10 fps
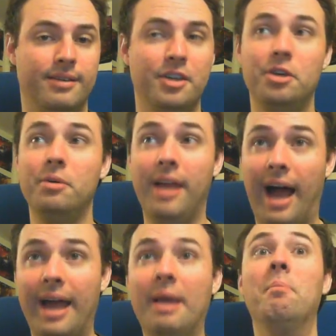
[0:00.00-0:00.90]
you
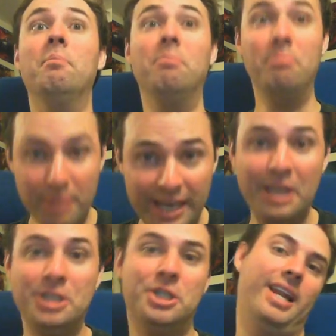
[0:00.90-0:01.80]
die
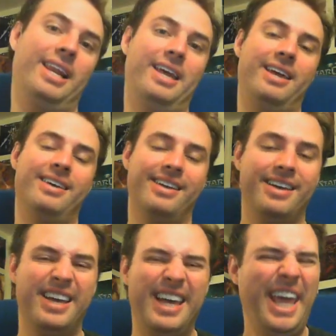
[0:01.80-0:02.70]
immediately.
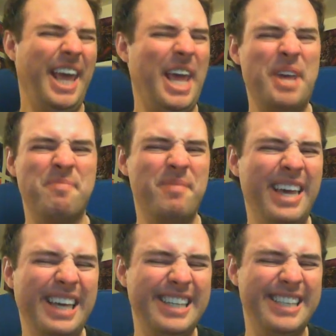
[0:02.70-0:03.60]

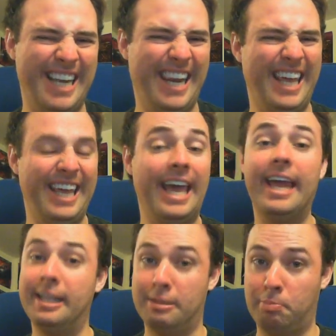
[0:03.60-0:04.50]
Immediately.
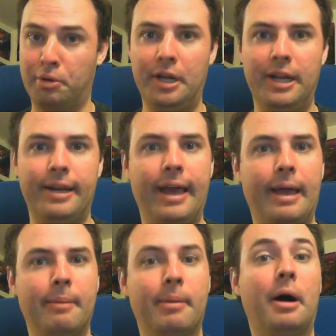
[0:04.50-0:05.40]
And it's pretty
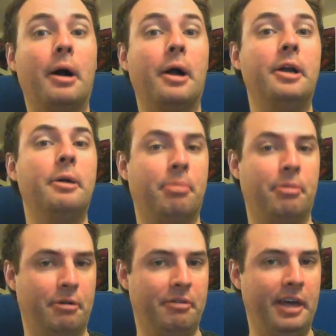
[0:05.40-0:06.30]
damn hard to
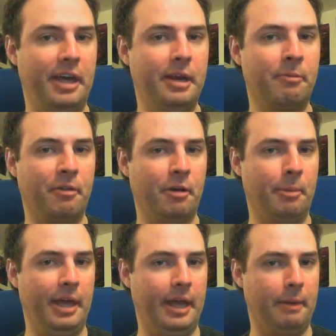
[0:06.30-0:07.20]
prevent him from
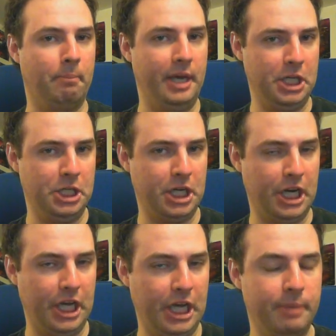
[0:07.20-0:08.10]
hitting
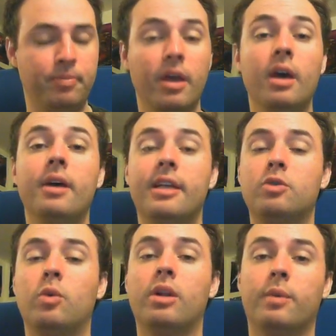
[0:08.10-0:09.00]
immediately.
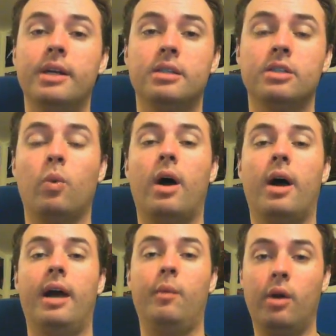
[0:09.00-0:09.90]
That's one of the reasons
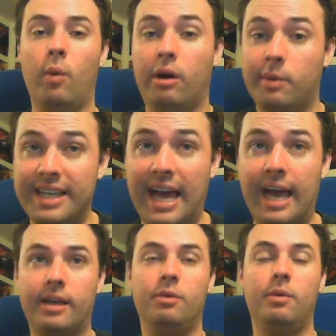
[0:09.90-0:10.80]
why we don't want to
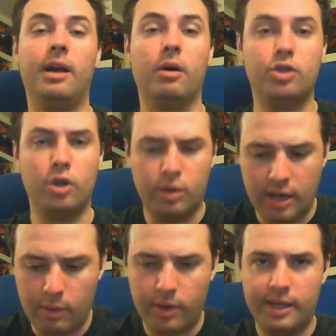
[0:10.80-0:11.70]
attack into a narrow choke. We
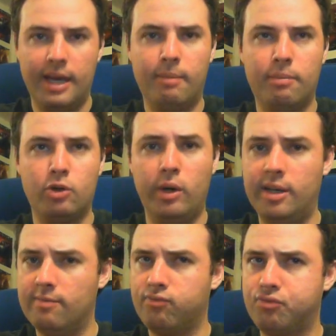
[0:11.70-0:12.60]
kind of want to get in between
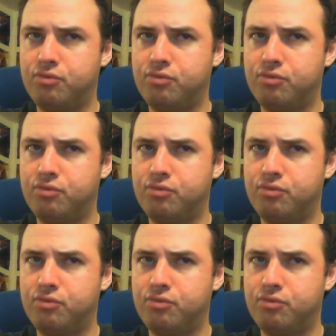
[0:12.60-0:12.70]
him.